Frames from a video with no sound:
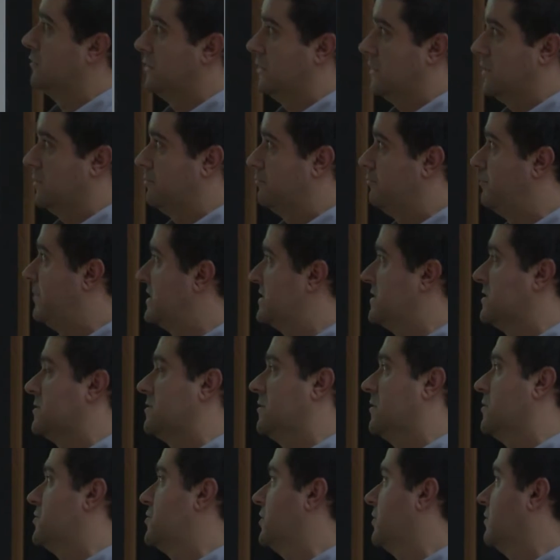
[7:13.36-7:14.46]
the business
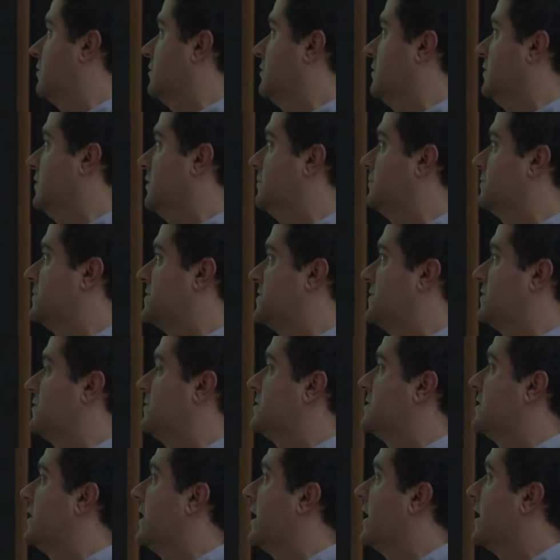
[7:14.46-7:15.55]
logic, on the
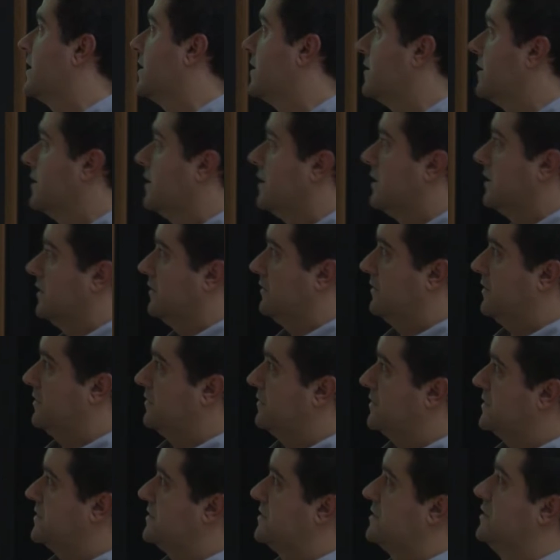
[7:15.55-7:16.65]
service layer, there
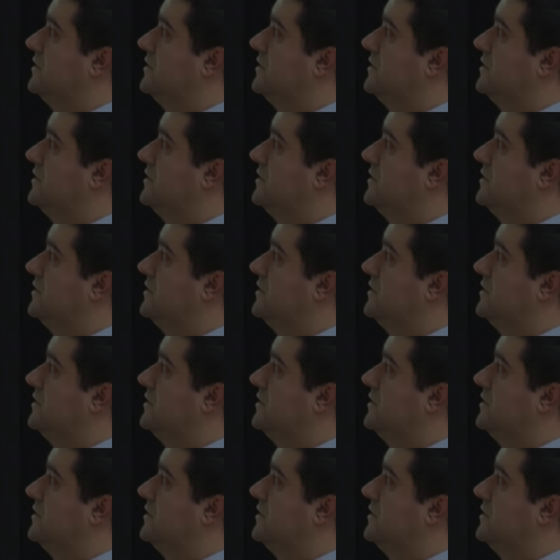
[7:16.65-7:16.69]
is